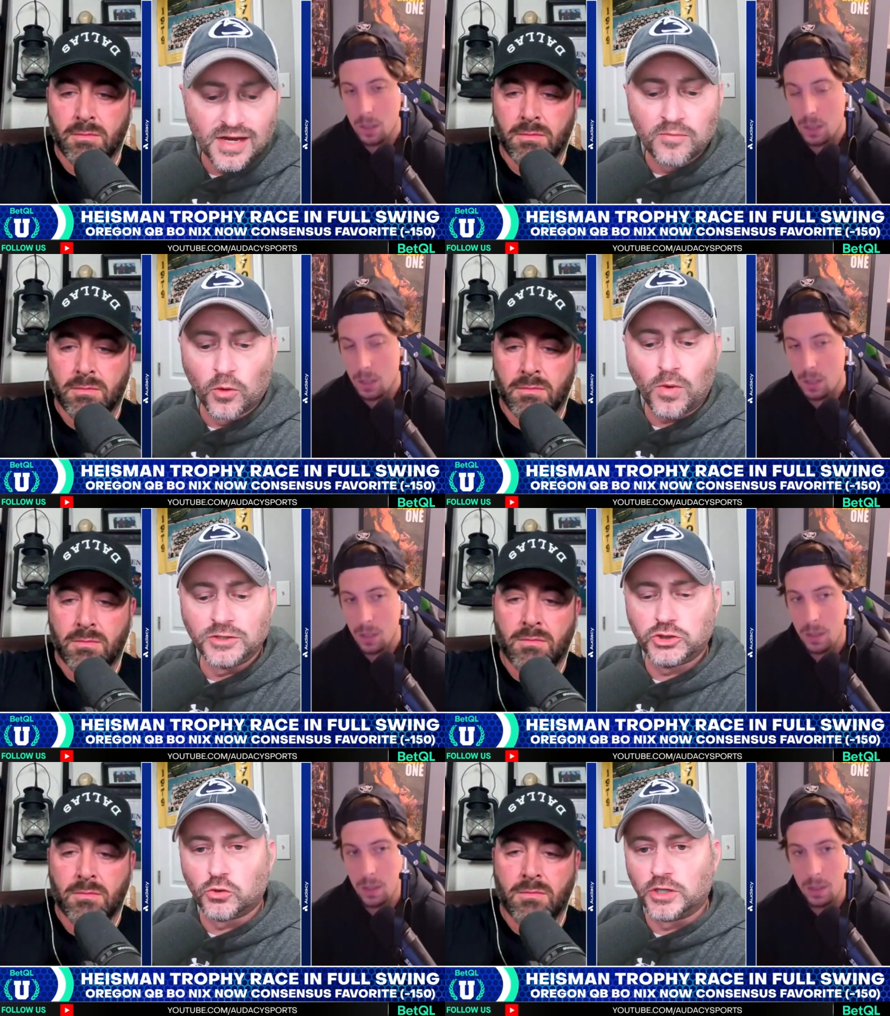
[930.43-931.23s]
Speaker 1: Number
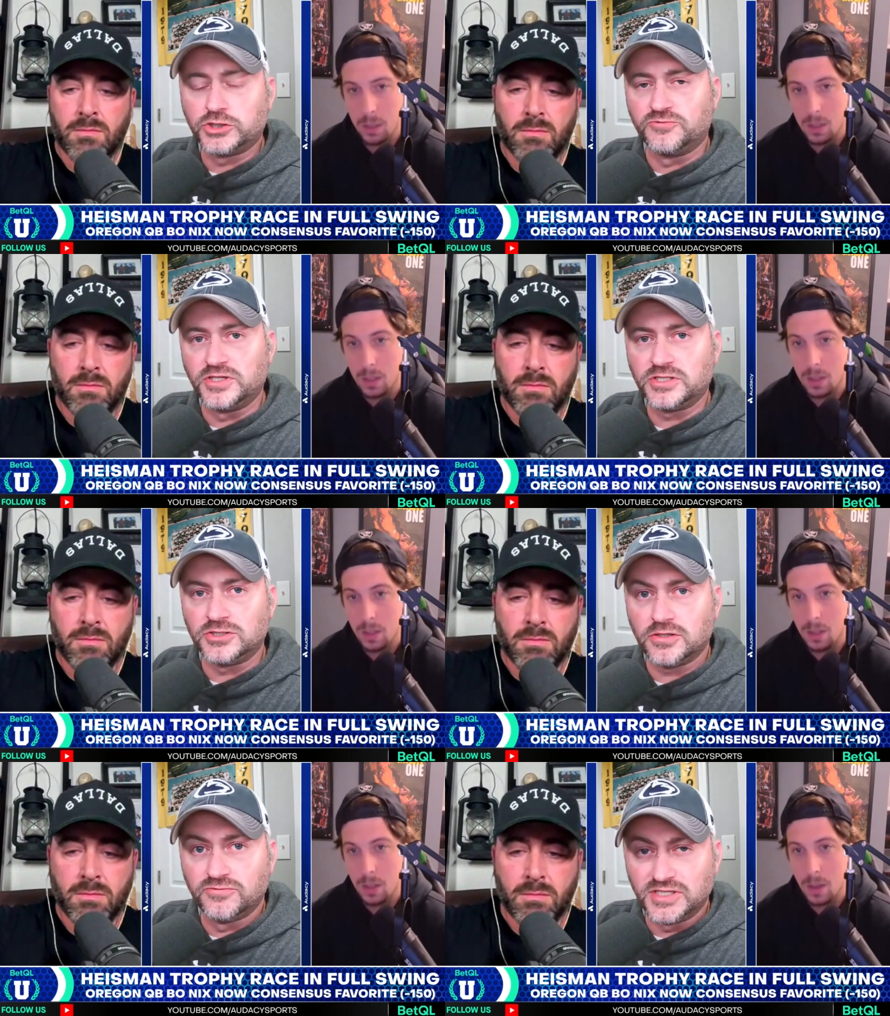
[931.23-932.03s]
one, Georgia
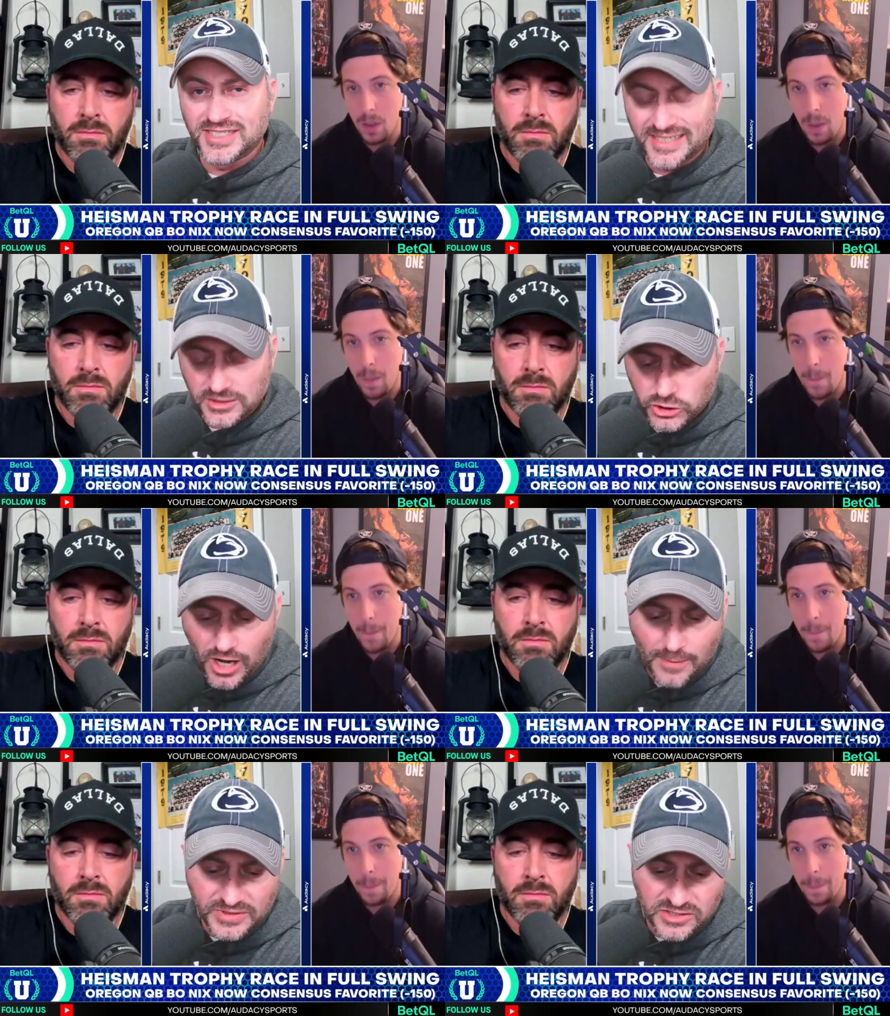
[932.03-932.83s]
visit, visiting
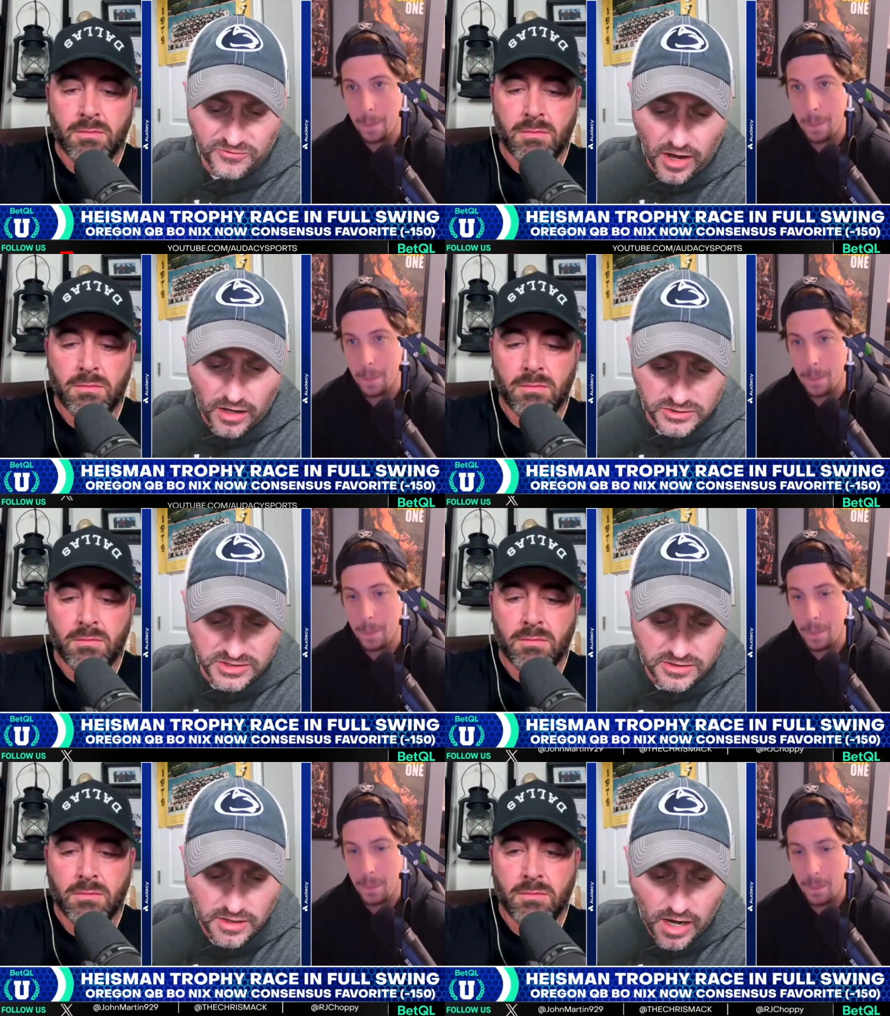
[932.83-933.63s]
Choppies, Vols, and